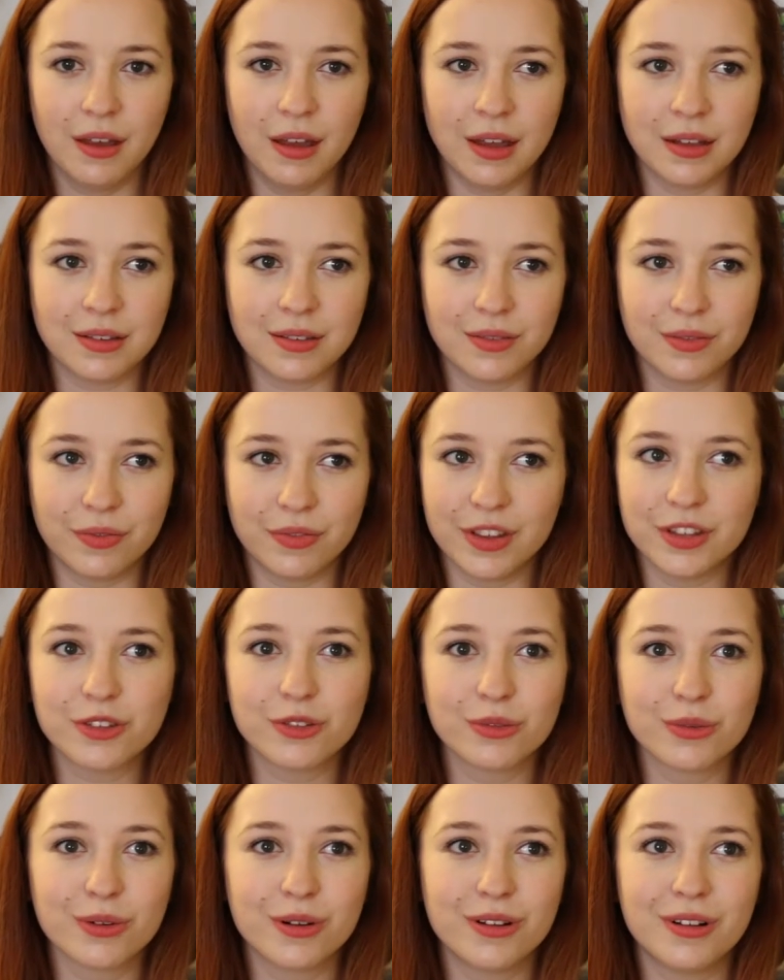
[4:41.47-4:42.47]
It's
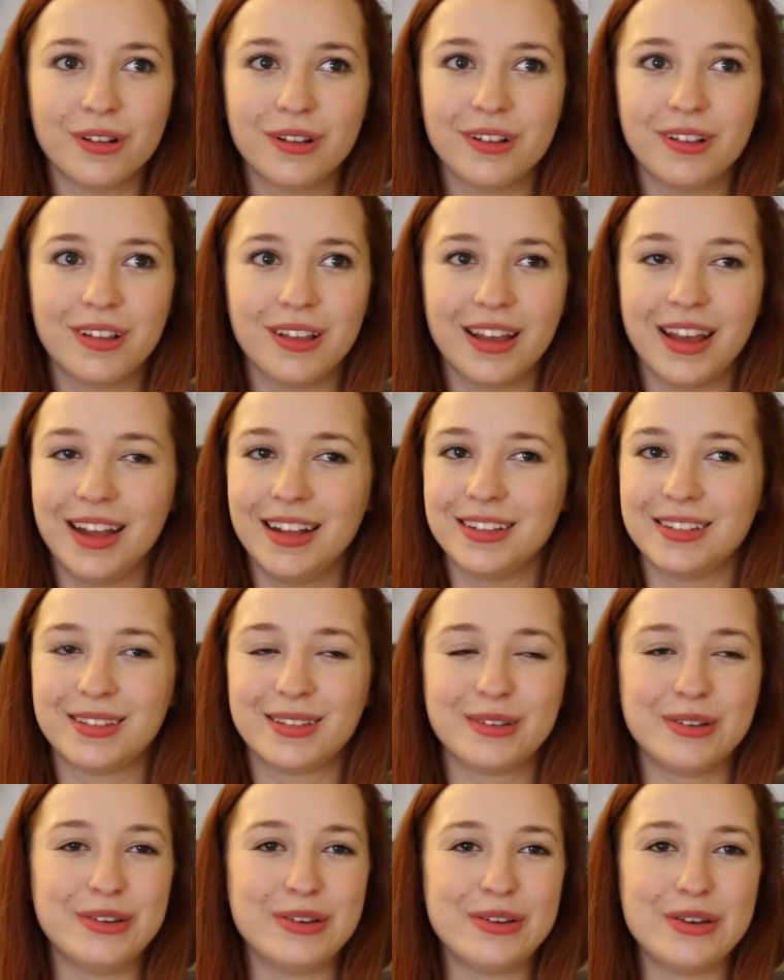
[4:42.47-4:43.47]
visceral,
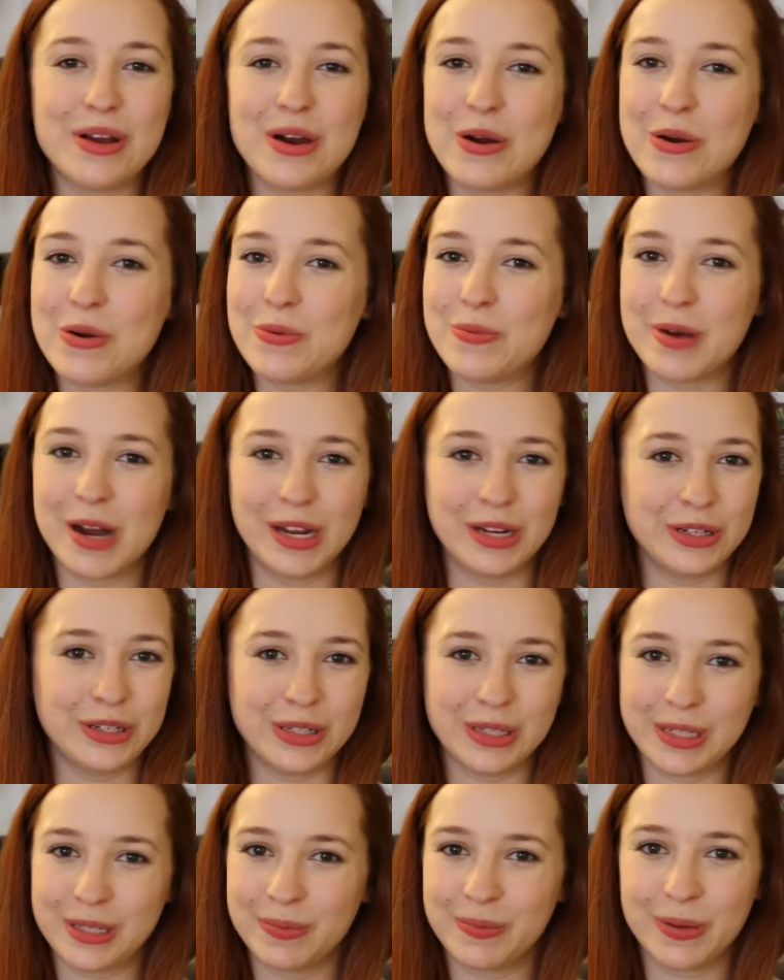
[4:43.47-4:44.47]
it's no
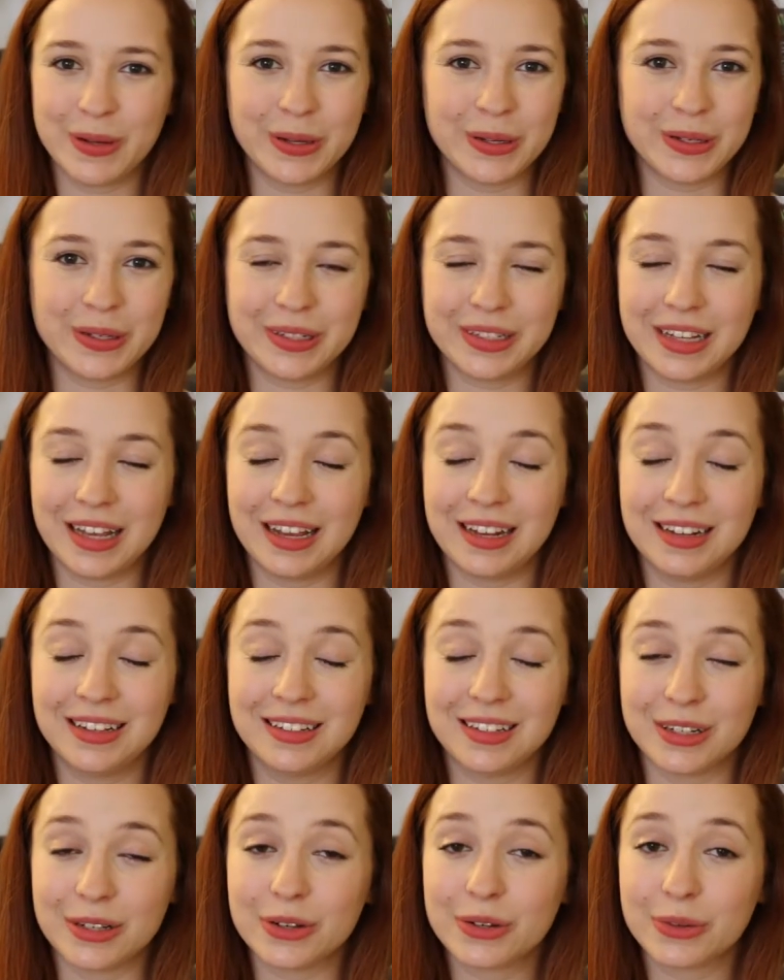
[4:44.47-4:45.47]
punches pulled, and
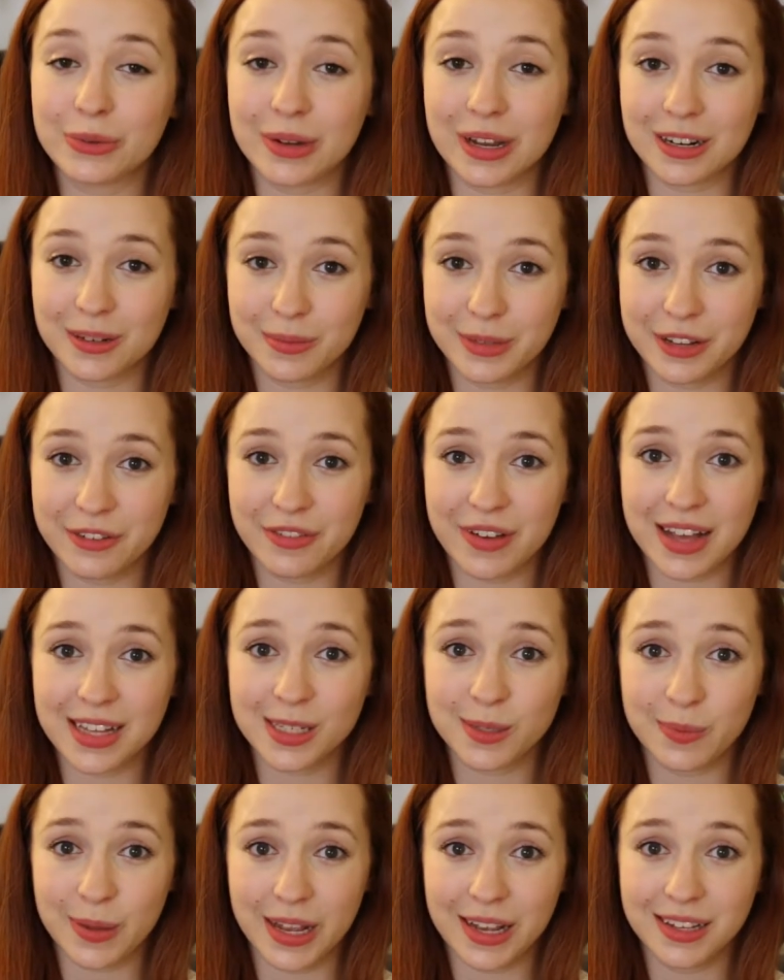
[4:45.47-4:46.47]
it's incredibly
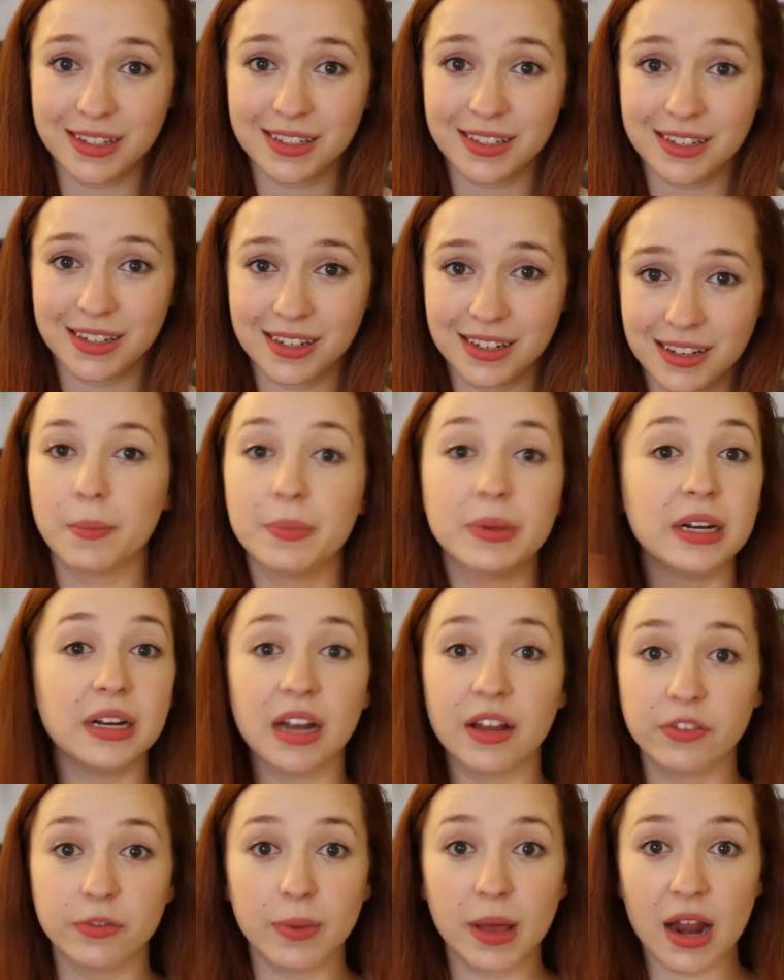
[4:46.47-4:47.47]
fast paced. But
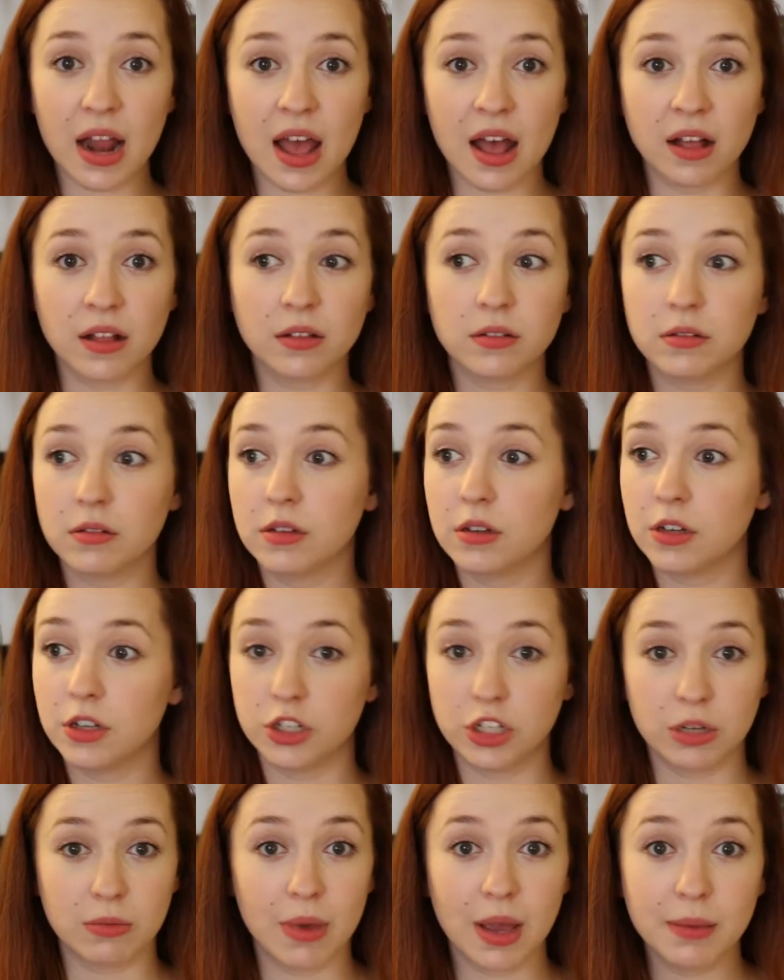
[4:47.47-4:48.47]
enough about Elle.
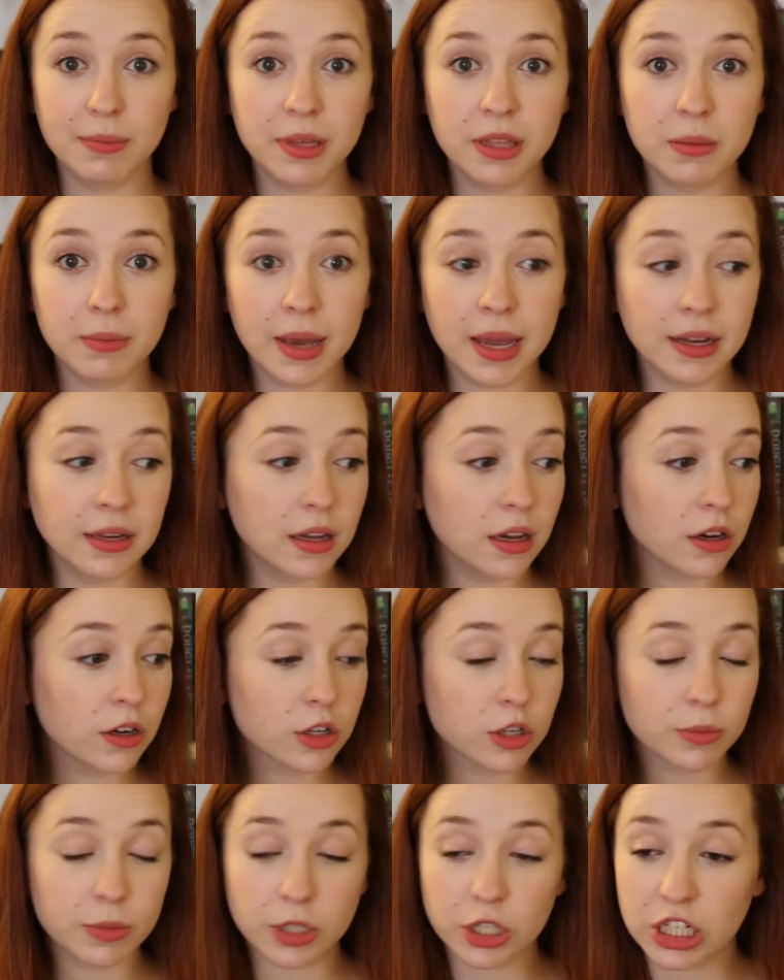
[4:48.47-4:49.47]
She may be the main
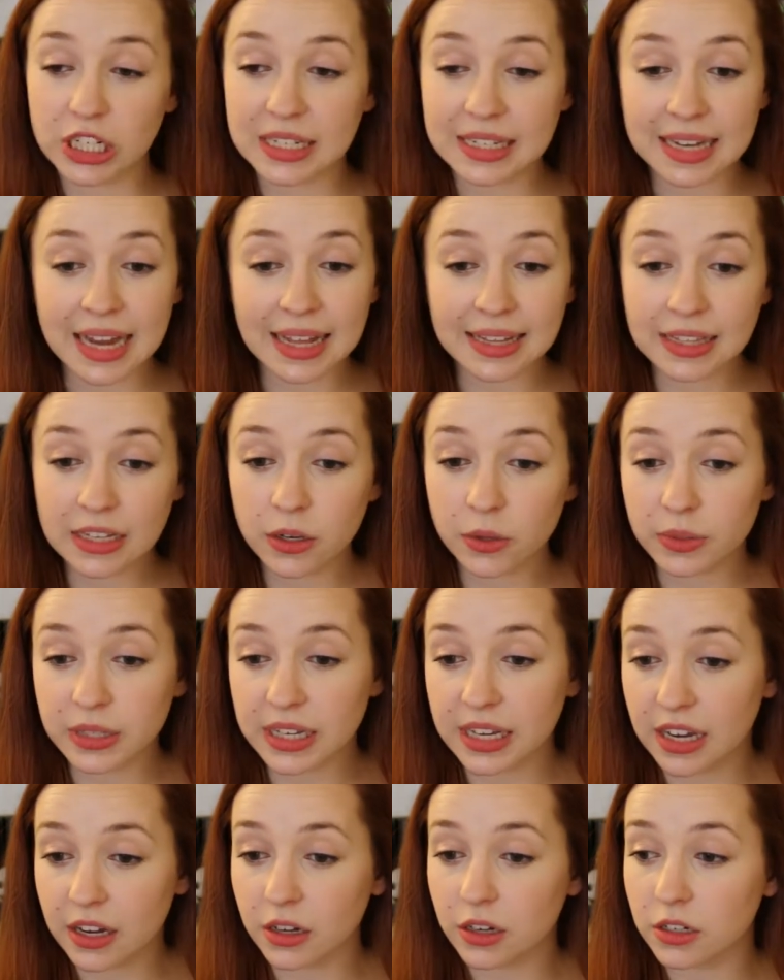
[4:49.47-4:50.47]
character, but she is not the
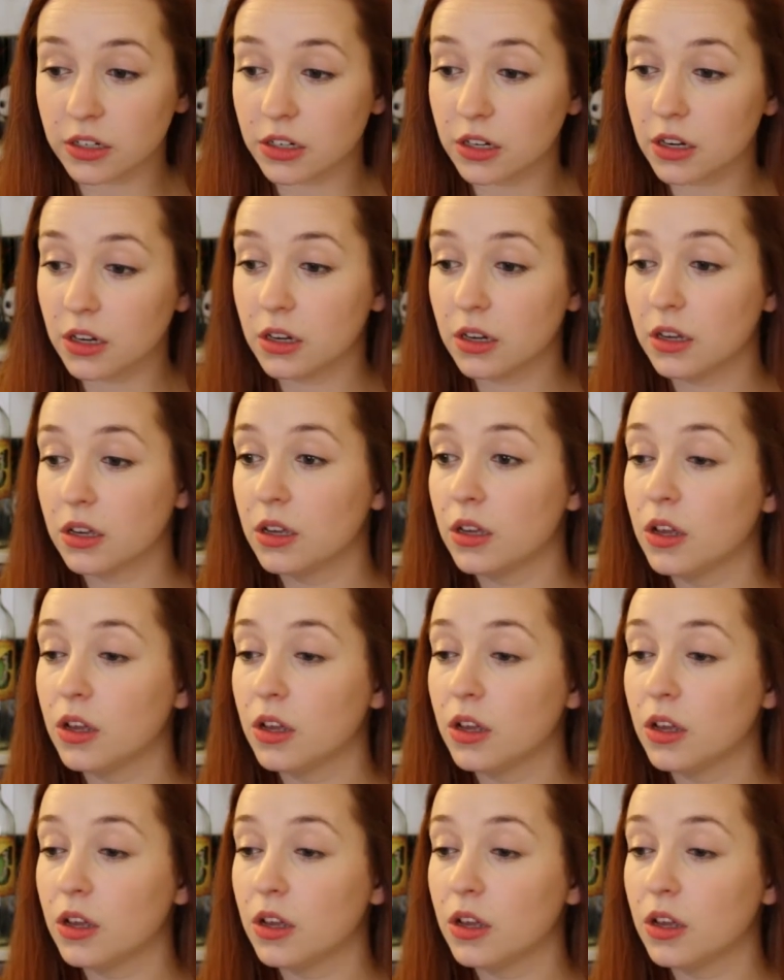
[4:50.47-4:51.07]
only character.